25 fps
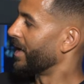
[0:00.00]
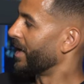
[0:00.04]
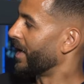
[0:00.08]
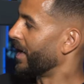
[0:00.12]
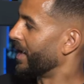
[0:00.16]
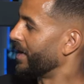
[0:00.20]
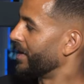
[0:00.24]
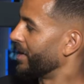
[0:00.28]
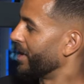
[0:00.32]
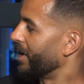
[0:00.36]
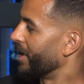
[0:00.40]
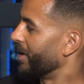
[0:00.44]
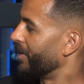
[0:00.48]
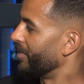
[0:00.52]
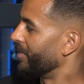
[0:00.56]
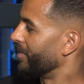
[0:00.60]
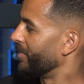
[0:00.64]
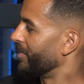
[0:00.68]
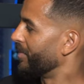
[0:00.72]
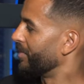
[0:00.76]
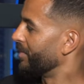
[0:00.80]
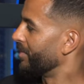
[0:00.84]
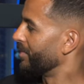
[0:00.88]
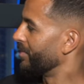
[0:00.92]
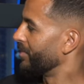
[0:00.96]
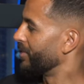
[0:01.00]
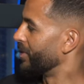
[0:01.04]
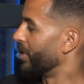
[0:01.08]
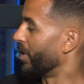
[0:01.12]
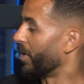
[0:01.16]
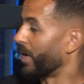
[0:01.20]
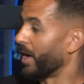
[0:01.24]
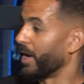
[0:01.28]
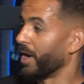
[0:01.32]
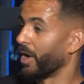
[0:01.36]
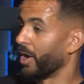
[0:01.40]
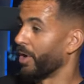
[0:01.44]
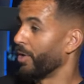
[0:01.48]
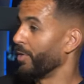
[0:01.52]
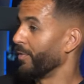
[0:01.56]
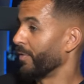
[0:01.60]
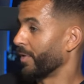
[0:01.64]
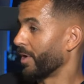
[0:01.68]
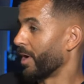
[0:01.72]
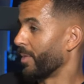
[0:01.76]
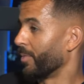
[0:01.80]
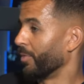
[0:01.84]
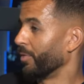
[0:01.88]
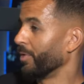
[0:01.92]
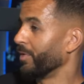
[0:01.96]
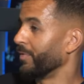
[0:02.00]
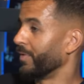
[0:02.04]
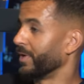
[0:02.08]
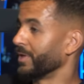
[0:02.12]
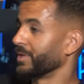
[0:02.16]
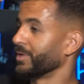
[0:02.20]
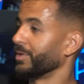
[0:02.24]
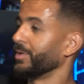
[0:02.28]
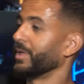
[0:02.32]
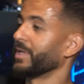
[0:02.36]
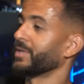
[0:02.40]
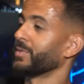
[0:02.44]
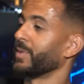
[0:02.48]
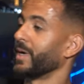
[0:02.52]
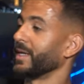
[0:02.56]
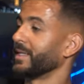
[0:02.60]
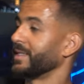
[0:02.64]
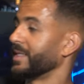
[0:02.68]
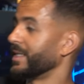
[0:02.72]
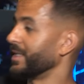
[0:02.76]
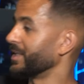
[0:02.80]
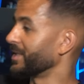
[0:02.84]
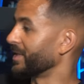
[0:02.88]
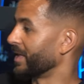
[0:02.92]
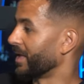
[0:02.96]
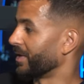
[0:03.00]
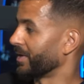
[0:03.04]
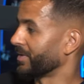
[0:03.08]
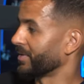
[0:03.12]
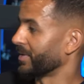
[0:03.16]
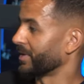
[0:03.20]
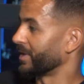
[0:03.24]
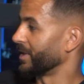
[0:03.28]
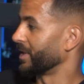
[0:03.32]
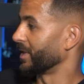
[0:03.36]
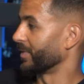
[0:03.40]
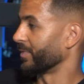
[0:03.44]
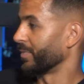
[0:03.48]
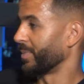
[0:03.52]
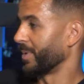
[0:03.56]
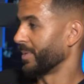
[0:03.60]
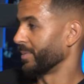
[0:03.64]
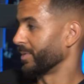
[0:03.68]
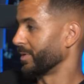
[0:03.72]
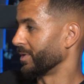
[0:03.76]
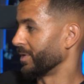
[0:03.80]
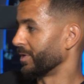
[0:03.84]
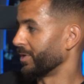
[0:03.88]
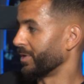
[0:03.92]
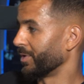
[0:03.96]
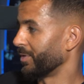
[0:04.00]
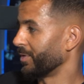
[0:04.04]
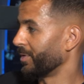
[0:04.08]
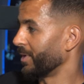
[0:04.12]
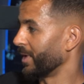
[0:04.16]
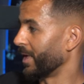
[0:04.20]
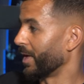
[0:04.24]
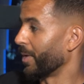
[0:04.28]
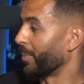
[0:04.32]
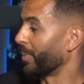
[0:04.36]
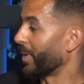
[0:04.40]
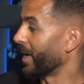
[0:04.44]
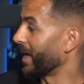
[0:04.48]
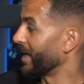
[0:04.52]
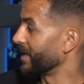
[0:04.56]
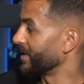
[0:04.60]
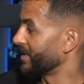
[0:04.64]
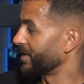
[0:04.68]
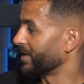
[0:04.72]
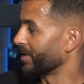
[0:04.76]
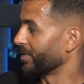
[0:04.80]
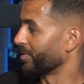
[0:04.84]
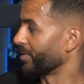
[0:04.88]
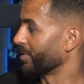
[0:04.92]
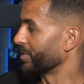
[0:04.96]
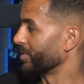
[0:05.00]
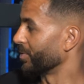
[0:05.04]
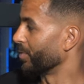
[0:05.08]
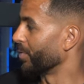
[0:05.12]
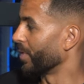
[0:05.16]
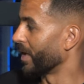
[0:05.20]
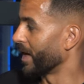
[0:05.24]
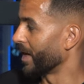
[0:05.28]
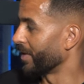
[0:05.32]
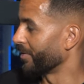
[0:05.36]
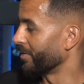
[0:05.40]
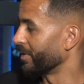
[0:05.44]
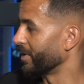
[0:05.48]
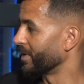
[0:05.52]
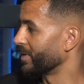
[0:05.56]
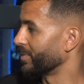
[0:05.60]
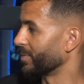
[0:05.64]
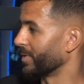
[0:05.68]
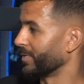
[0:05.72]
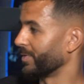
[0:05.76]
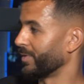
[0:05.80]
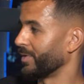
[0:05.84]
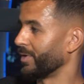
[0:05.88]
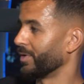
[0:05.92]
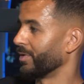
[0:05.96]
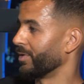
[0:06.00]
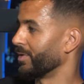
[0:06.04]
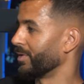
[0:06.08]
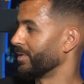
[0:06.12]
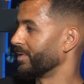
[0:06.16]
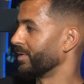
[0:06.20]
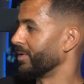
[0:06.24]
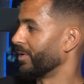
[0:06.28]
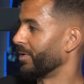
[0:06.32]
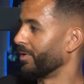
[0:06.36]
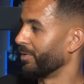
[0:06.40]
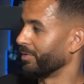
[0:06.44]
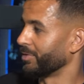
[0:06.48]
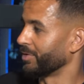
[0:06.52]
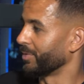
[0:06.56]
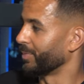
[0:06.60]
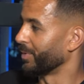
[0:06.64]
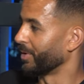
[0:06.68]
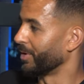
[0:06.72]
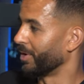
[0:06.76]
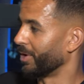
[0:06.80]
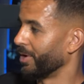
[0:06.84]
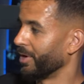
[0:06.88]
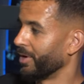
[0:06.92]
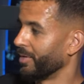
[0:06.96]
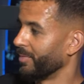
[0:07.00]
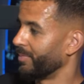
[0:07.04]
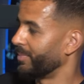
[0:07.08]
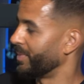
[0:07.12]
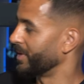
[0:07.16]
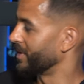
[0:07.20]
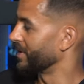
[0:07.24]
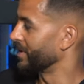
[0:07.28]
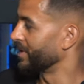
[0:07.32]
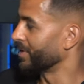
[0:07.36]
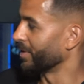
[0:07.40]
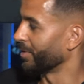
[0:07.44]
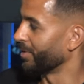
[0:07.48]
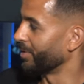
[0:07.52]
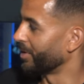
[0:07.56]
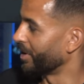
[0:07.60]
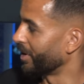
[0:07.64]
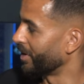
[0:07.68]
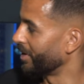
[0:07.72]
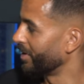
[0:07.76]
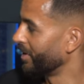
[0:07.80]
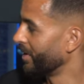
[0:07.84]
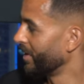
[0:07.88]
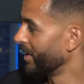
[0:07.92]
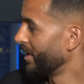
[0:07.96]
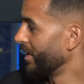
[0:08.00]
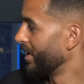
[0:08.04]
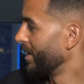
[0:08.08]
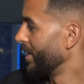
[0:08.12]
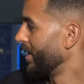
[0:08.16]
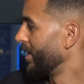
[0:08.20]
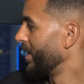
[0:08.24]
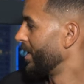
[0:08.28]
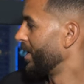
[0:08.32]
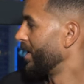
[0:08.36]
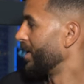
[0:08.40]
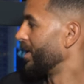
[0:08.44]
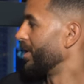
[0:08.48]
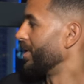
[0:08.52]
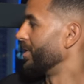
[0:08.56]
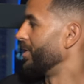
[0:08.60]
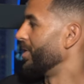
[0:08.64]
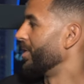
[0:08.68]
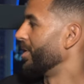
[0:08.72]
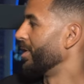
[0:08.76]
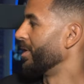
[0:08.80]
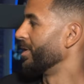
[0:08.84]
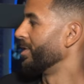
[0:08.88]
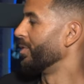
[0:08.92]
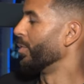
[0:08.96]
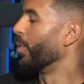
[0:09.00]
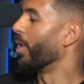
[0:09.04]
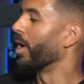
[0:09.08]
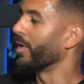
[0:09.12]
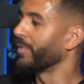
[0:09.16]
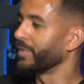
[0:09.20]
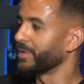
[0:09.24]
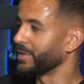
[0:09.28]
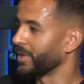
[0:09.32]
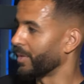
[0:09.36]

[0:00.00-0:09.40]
And, you know, I overcome all of it. So that's what I teach now. So I teach other people to do. It applies across all areas, whether you're, you know, an entrepreneur, business owner, you work for